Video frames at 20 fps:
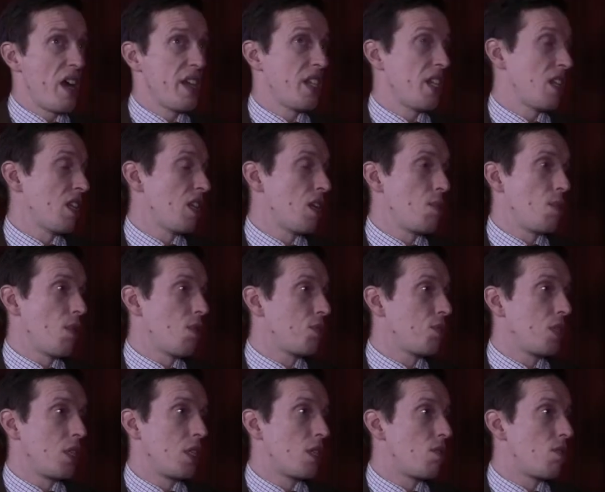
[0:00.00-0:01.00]
And I think they
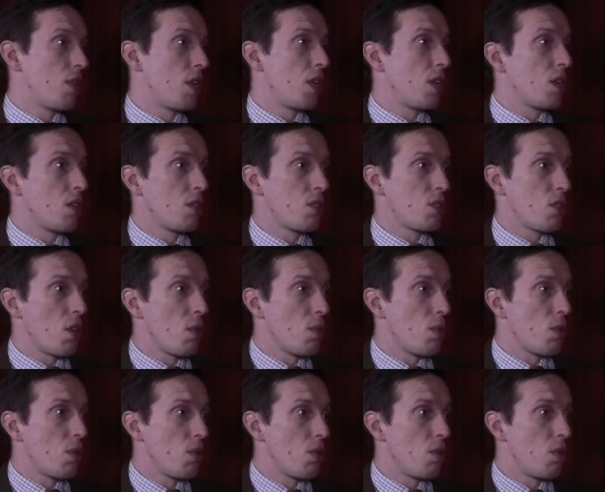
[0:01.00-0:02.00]
both did a really good
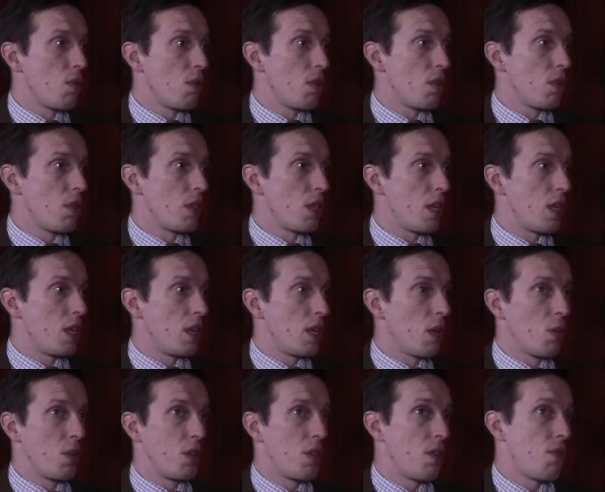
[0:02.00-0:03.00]
job. Yeah, they did. Yeah.
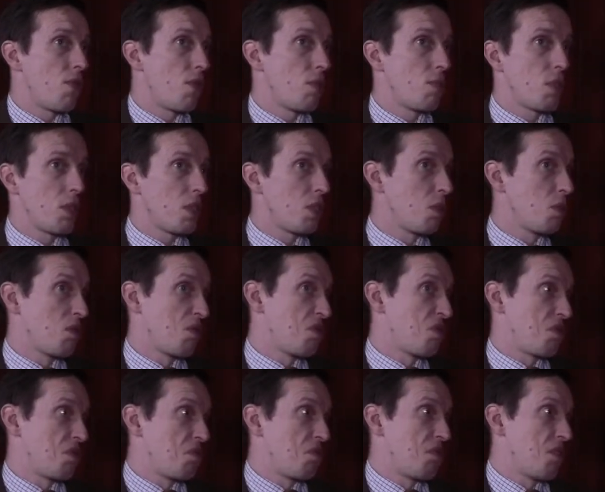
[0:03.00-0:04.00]
They, they were different, but it
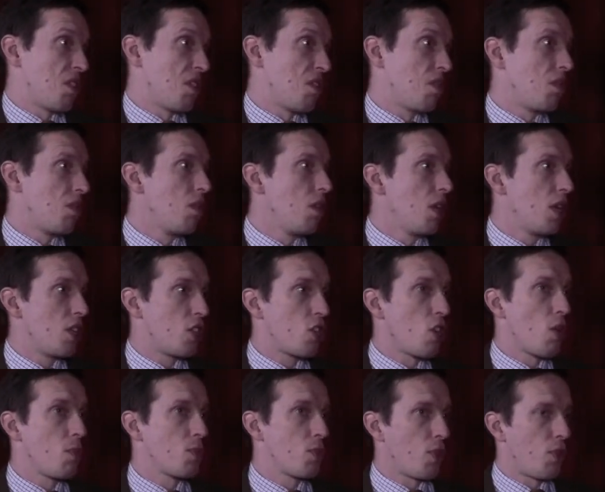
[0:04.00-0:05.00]
was you know
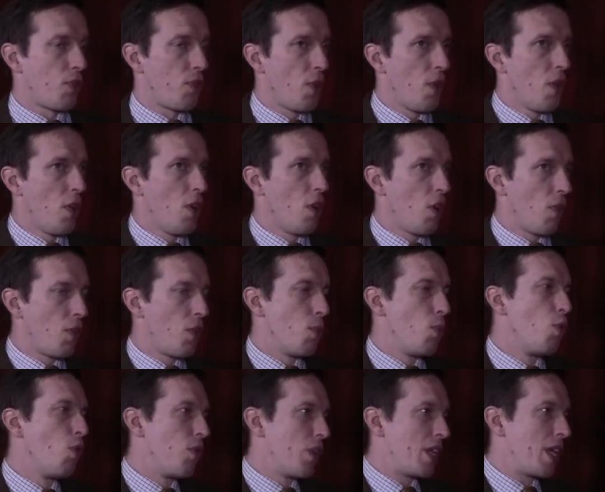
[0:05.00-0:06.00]
mm. in terms of
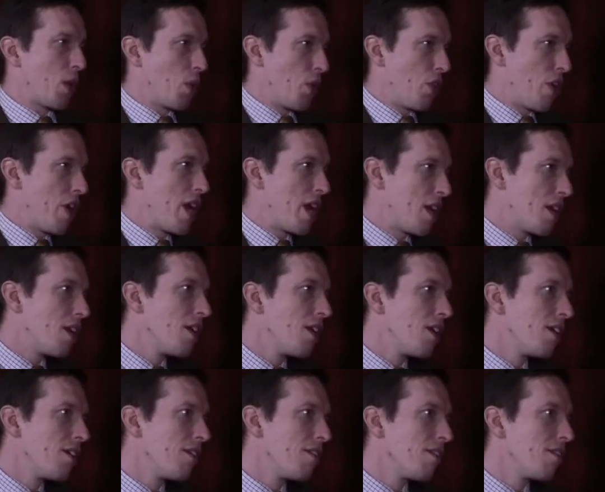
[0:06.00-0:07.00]
of the movie they were
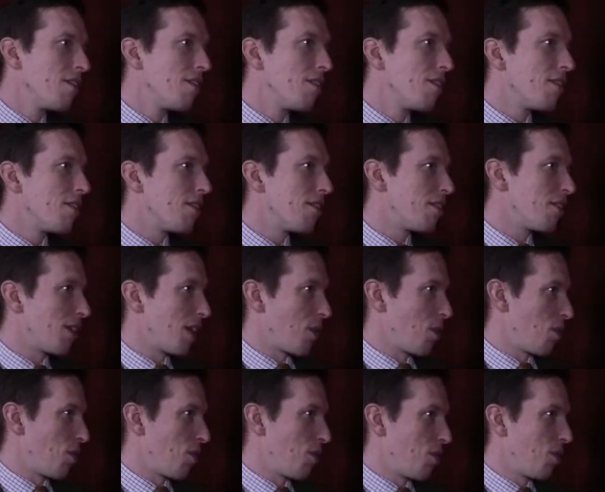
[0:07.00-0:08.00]
in, mm.
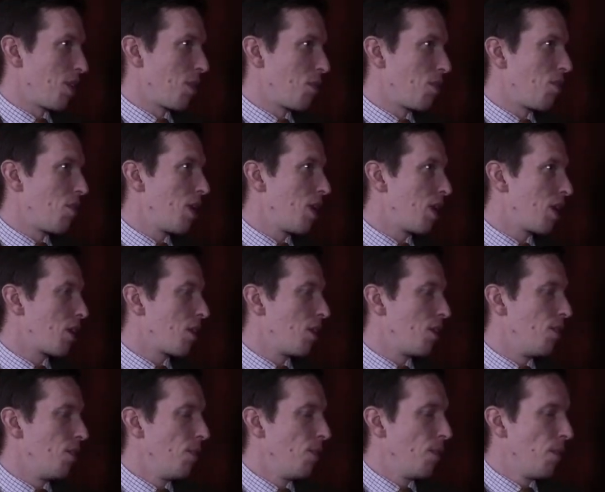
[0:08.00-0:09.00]
they no. were they were really
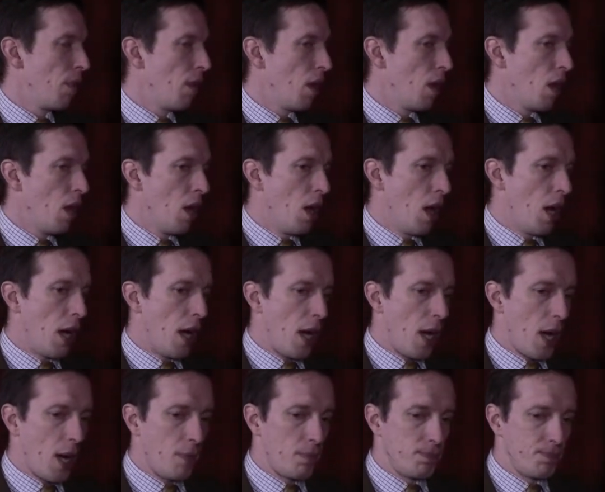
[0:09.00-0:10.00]
good.
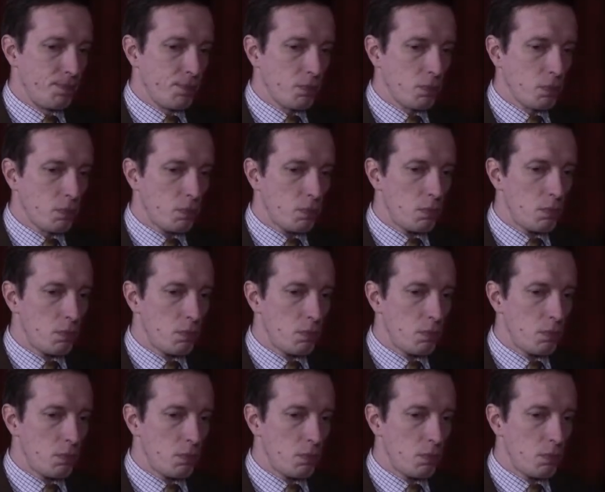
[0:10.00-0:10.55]
Um,